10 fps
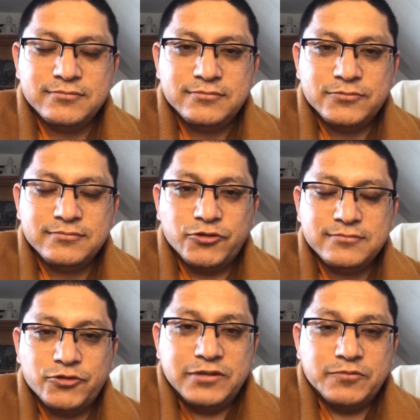So I
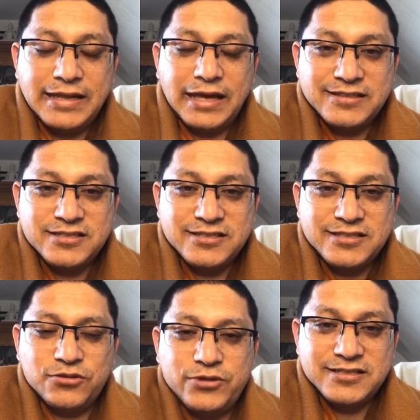am telling this
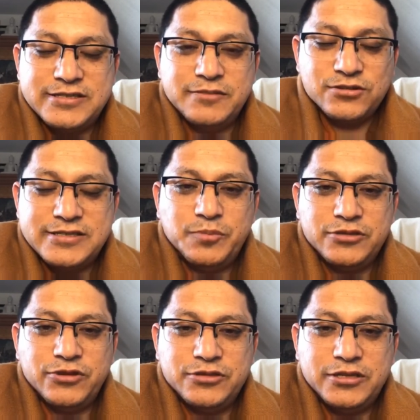story simply
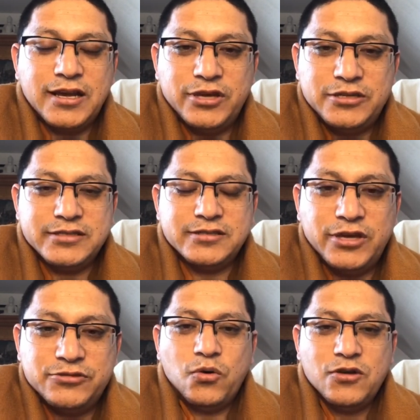to encourage
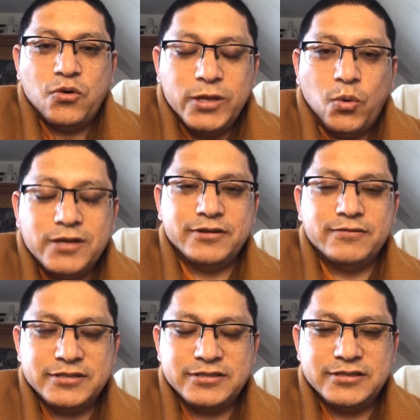all of
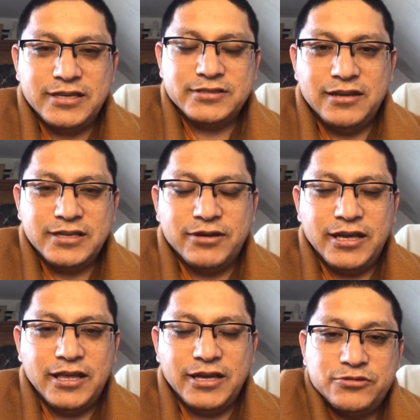us in a
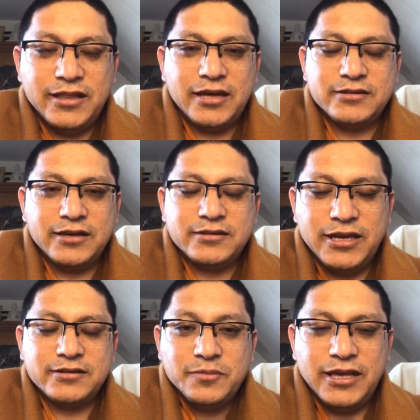way that
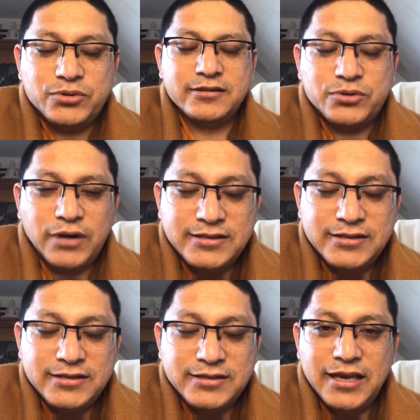
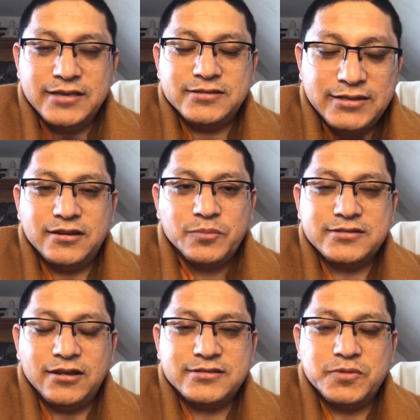practice is not
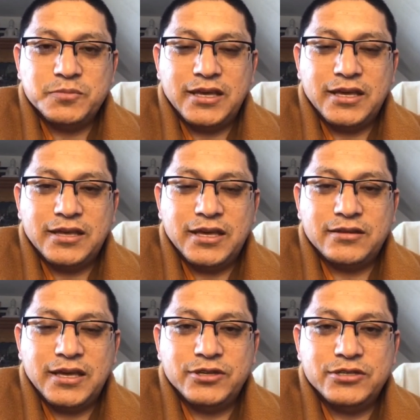something
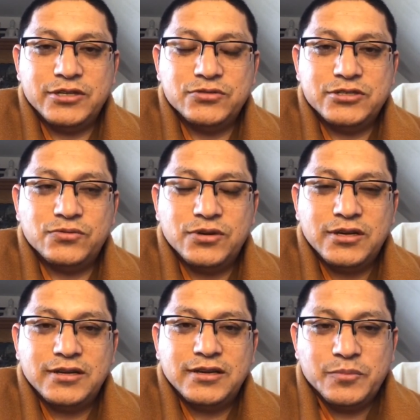that we do
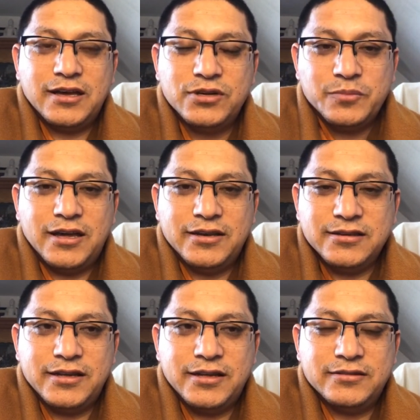uh, and
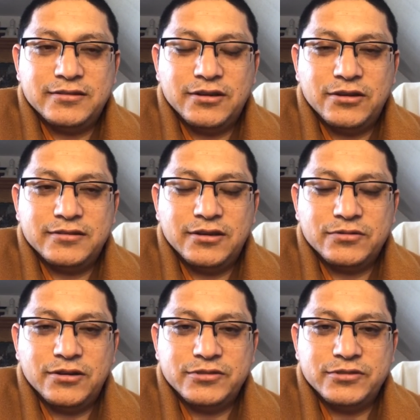then uh,
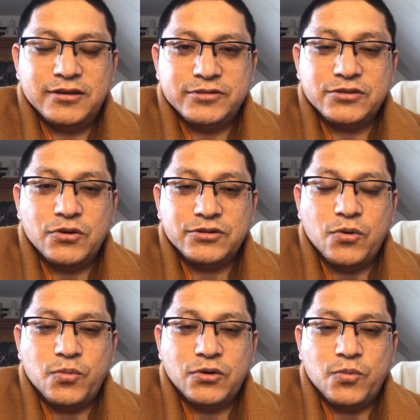will just go
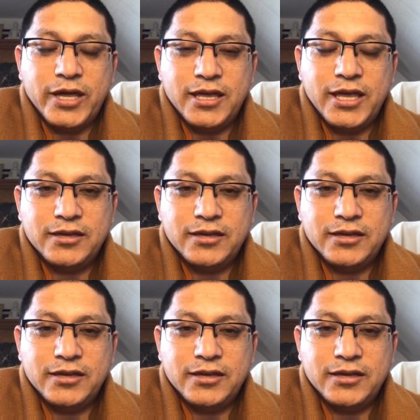away.